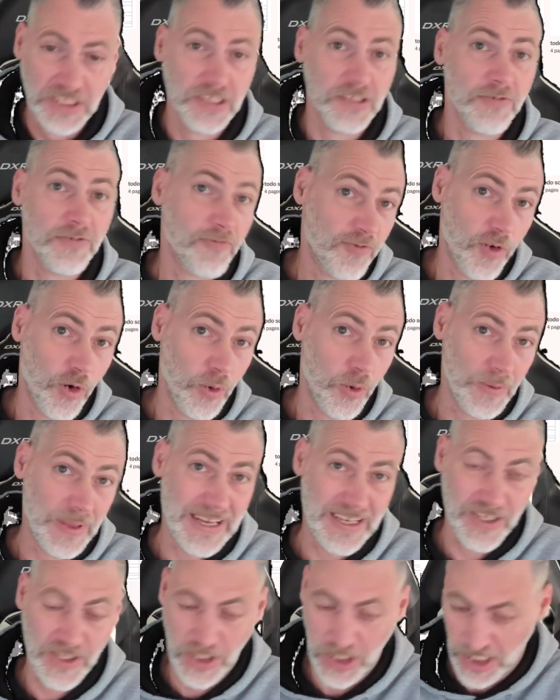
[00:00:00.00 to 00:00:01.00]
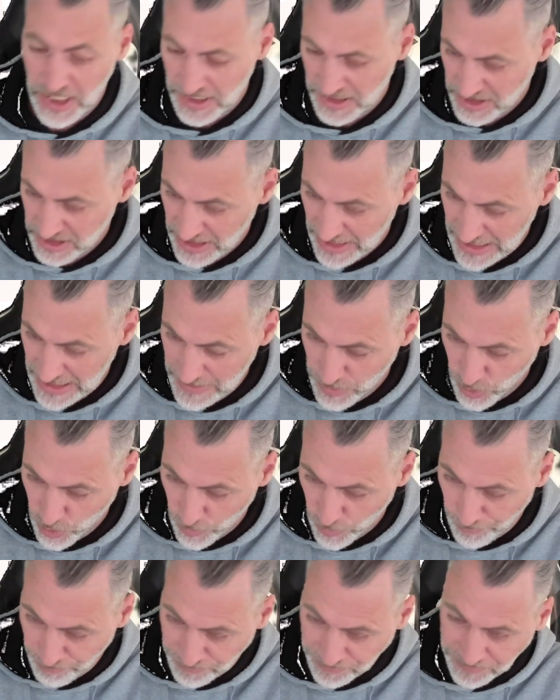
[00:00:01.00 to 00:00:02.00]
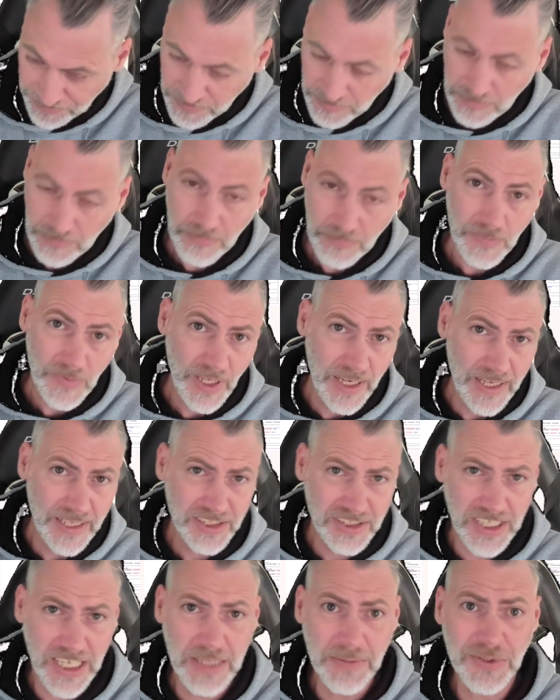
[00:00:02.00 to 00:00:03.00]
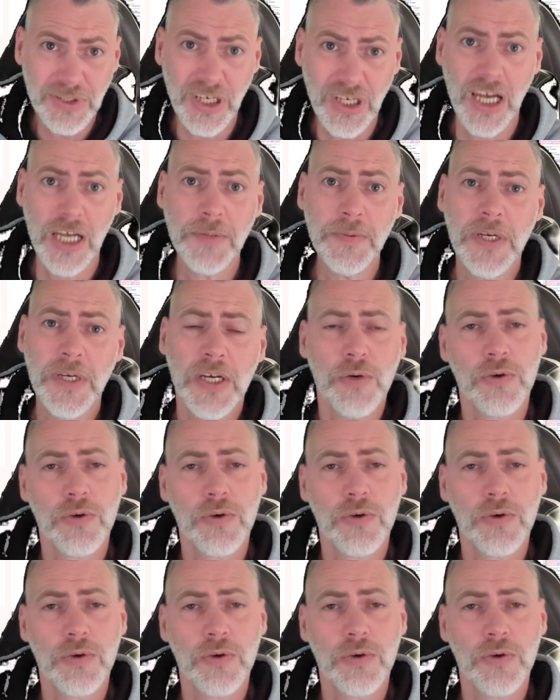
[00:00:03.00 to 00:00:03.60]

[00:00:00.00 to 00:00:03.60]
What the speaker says: for that client table. At the same time,